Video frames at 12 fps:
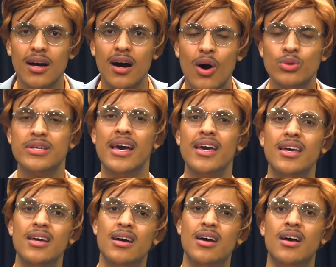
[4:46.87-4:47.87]

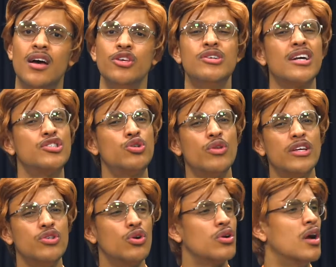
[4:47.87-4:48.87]
Okay, you gotta show
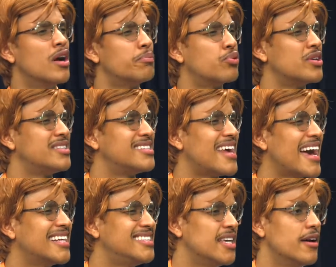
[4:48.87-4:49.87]
that you're
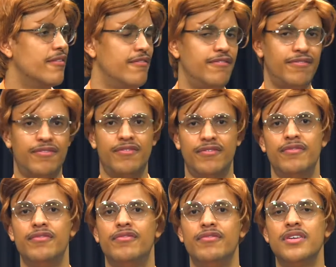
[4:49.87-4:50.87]
protective.
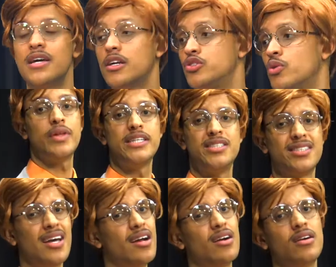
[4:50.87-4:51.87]
You got to show that you
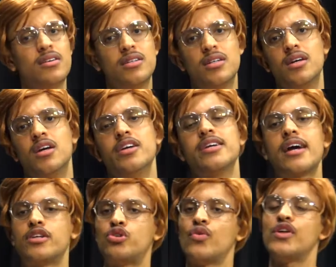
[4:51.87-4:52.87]
care. You got to
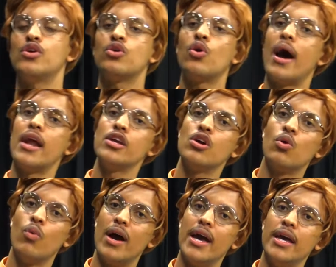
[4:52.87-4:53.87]
show that you'll go out of your
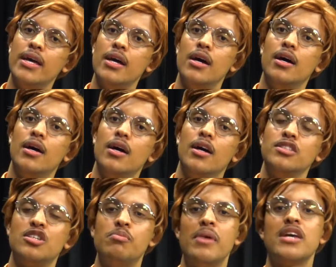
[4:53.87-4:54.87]
way
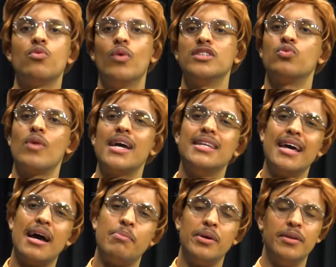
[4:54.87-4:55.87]
to make what's right
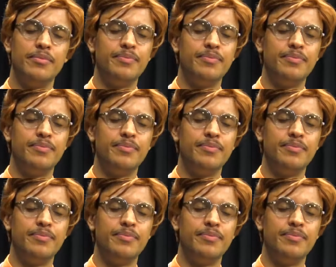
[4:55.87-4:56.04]
happen.